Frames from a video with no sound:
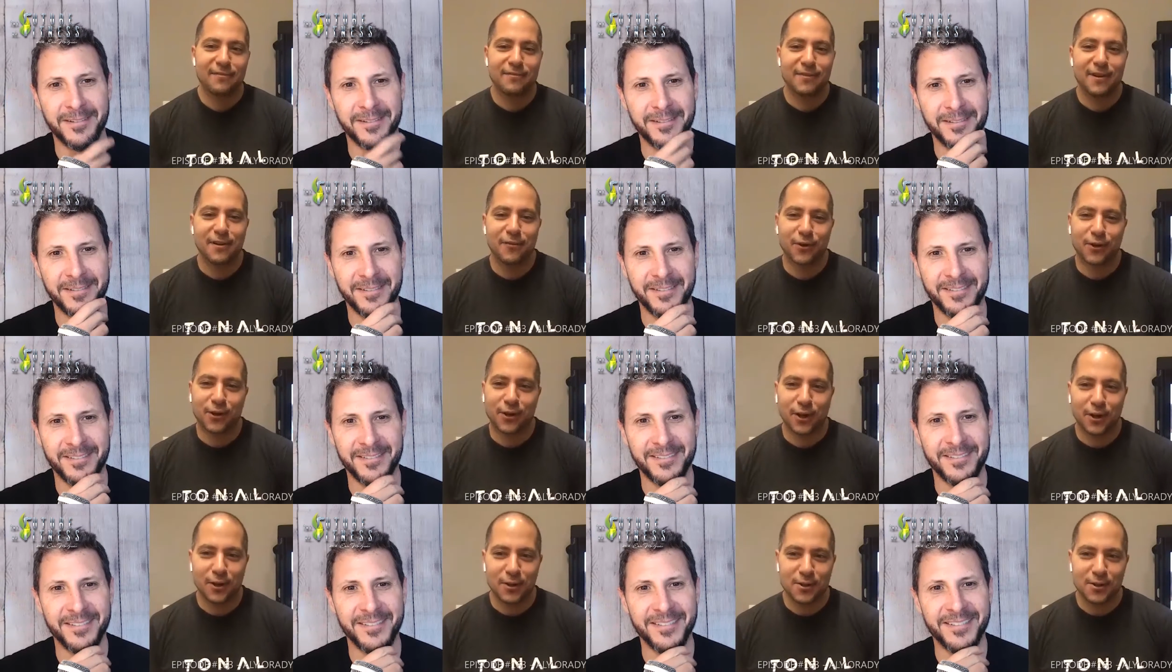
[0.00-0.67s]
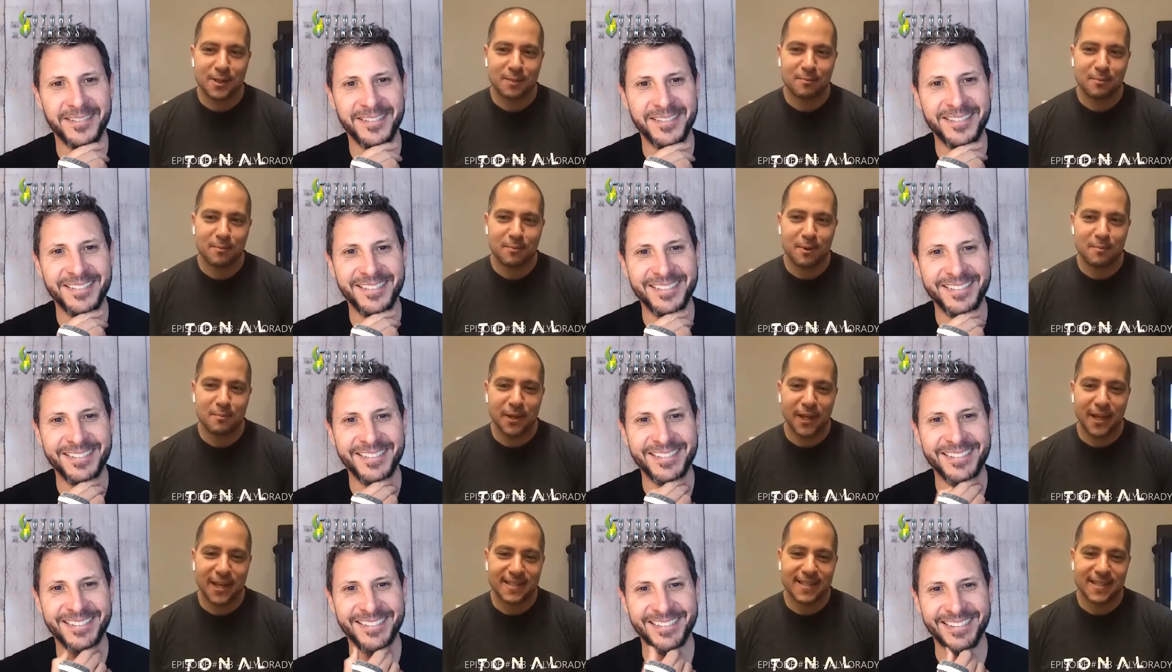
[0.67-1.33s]
Speaker 1: I have never called
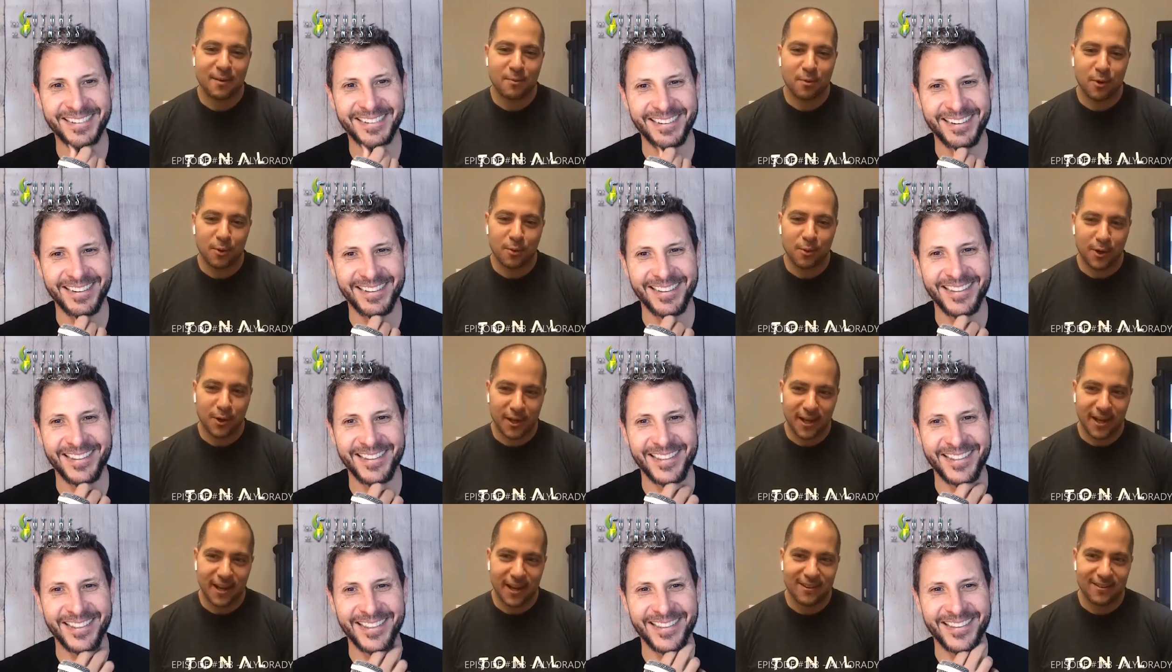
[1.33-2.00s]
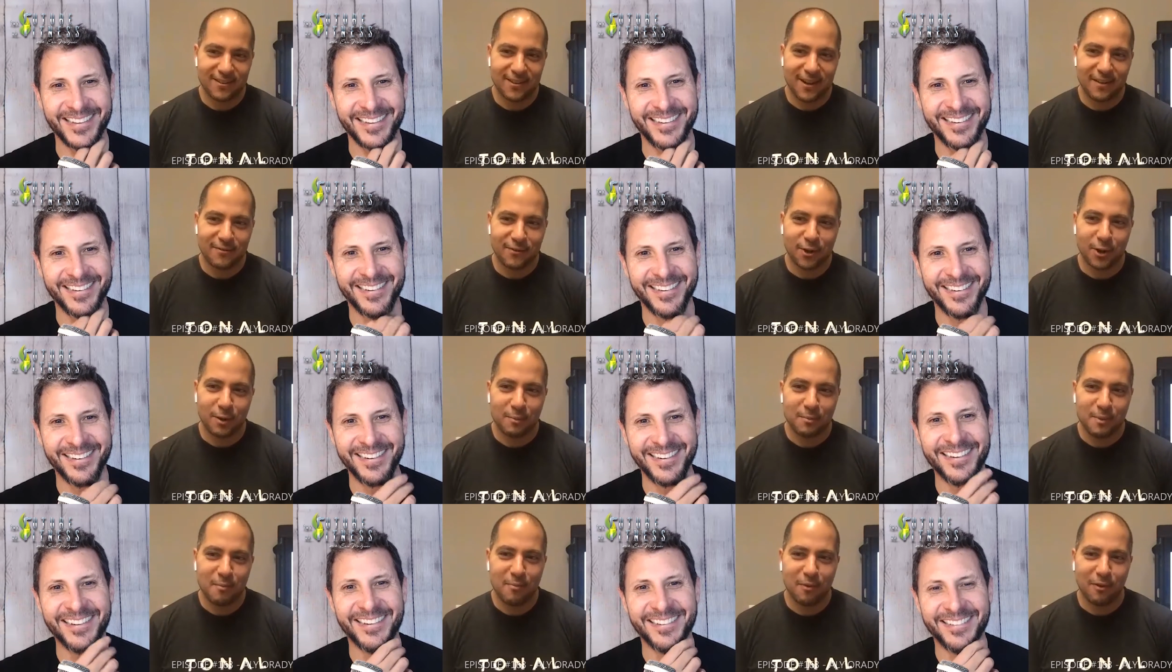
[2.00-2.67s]
someone because they weren't working out.
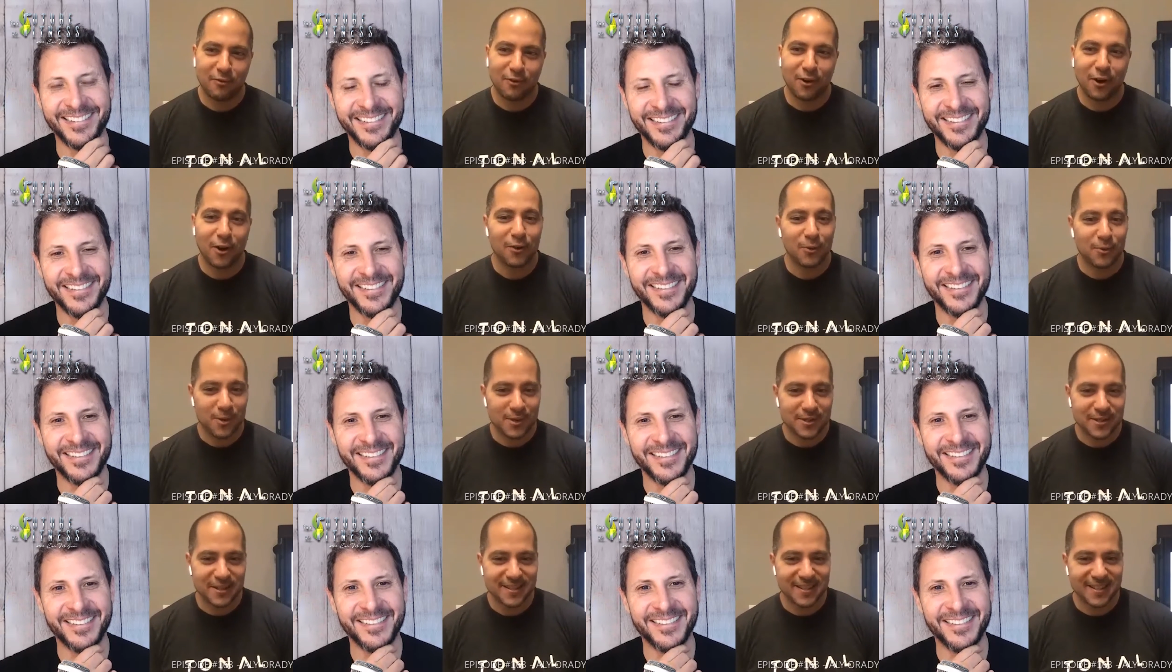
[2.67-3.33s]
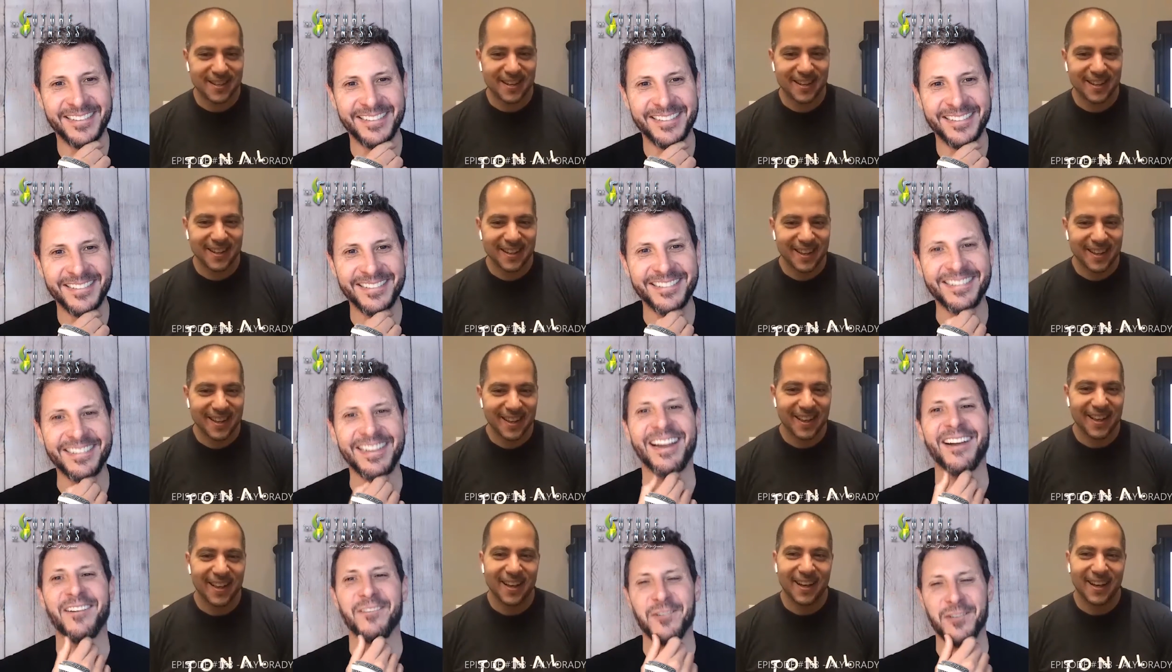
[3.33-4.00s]
I've called people for other reasons.
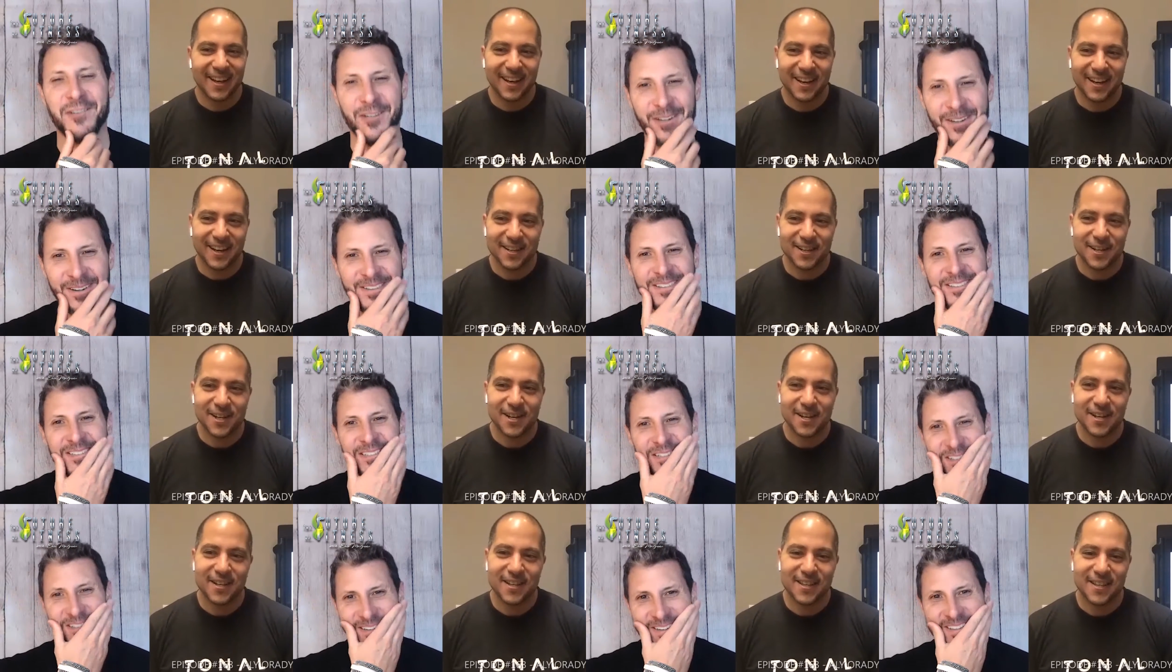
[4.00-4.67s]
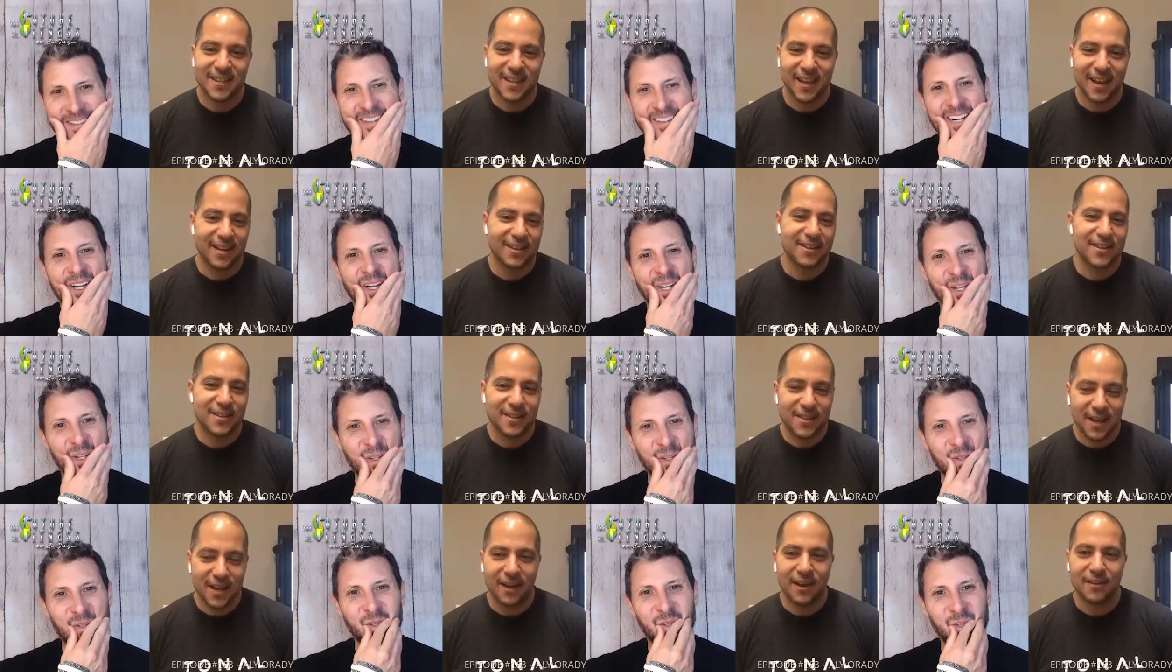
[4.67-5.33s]
Yeah, sure. Uh, sure.
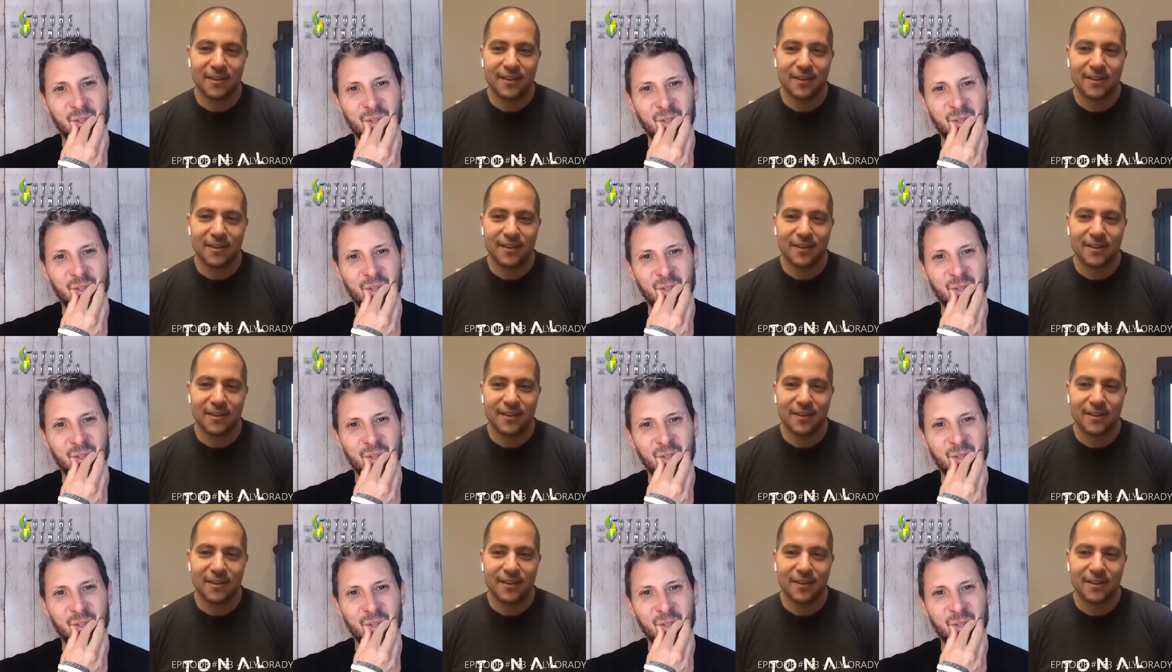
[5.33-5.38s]
Yeah,